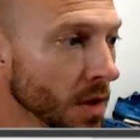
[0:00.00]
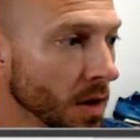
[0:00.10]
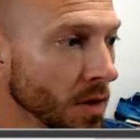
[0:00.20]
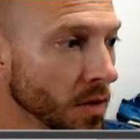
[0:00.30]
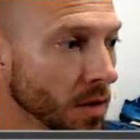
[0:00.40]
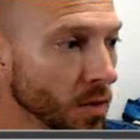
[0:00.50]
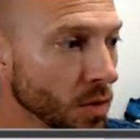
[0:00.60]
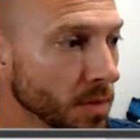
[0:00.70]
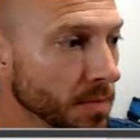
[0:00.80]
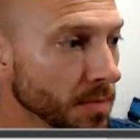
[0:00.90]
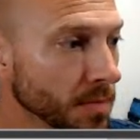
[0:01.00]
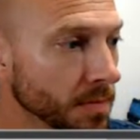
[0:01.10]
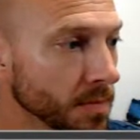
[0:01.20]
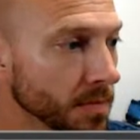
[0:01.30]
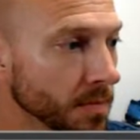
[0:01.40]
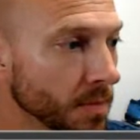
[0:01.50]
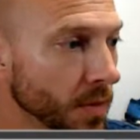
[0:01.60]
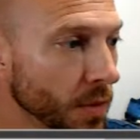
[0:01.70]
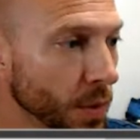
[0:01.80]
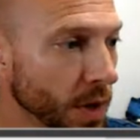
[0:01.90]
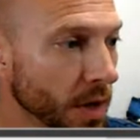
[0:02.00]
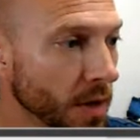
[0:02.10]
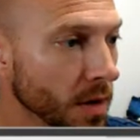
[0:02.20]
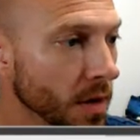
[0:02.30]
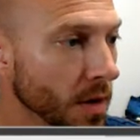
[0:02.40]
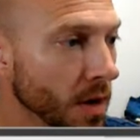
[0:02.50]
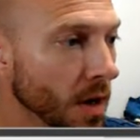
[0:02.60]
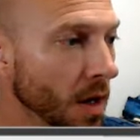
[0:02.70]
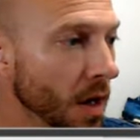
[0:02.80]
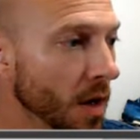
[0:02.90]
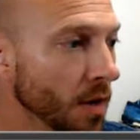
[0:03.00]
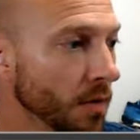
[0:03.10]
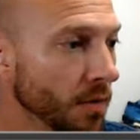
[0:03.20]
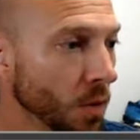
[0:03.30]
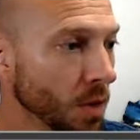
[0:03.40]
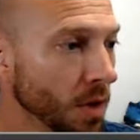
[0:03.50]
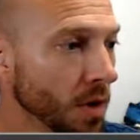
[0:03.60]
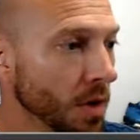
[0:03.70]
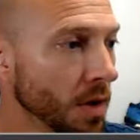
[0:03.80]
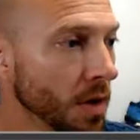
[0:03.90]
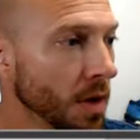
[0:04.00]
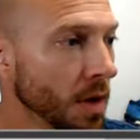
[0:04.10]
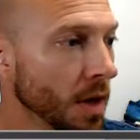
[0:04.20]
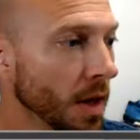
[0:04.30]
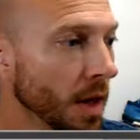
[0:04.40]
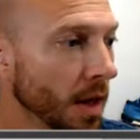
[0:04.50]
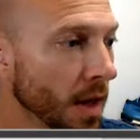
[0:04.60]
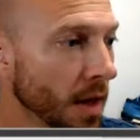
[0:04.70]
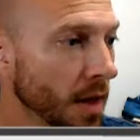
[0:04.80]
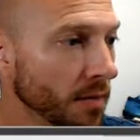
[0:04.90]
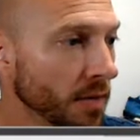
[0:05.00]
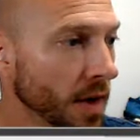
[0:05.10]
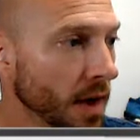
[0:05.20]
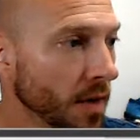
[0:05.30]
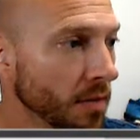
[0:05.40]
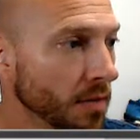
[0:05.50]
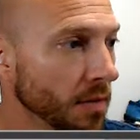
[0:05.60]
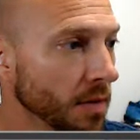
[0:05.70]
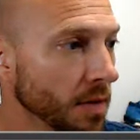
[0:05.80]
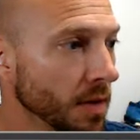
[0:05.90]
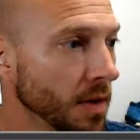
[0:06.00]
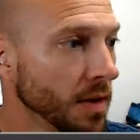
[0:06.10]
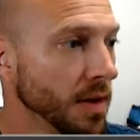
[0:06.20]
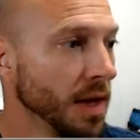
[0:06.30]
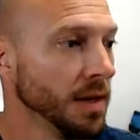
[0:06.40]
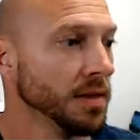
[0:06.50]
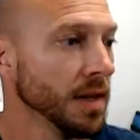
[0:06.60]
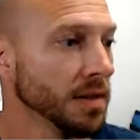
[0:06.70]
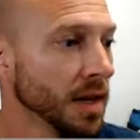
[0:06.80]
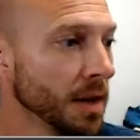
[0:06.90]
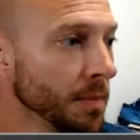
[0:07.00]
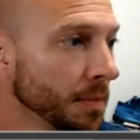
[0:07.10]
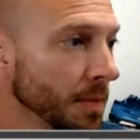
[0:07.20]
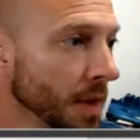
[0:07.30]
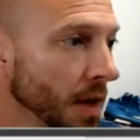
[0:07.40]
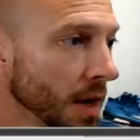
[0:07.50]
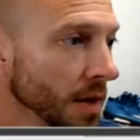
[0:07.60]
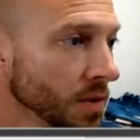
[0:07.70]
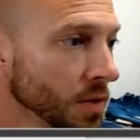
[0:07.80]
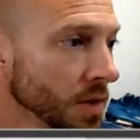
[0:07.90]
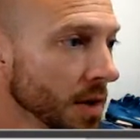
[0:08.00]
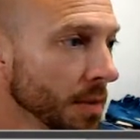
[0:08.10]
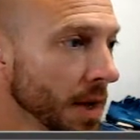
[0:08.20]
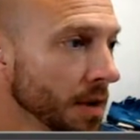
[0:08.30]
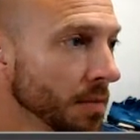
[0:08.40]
2, 3, 4, and 5. Yankees on top, Astros on bottom.